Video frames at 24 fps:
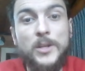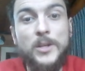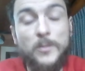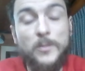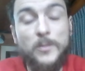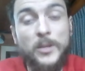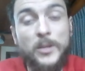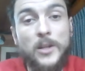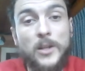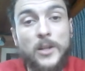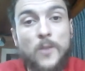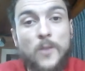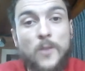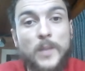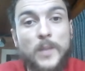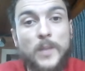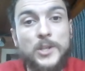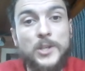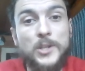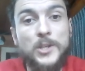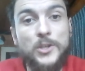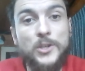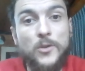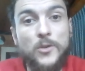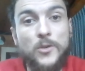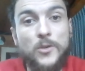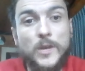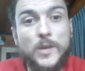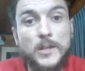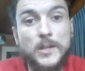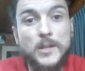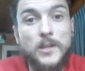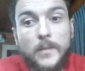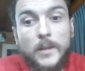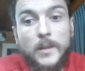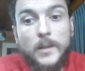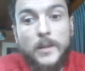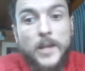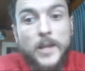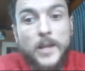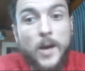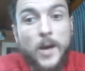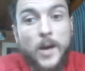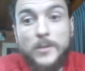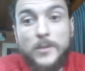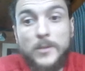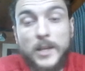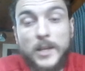pretty low budget joint. Yeah,
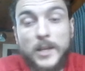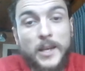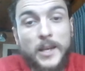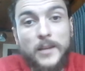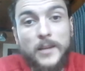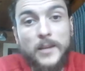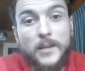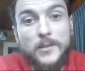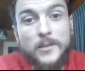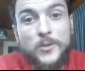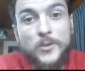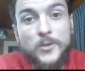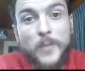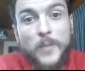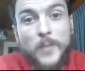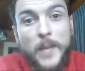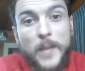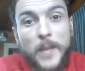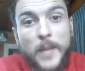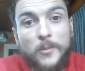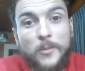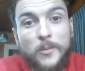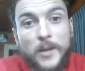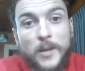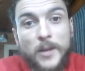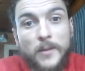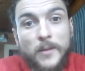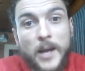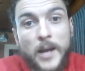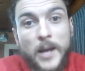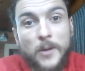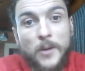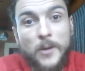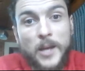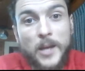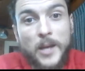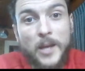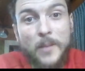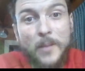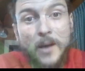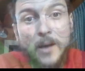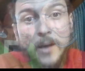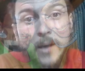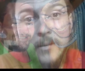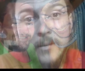I was again super happy with how, how it came out.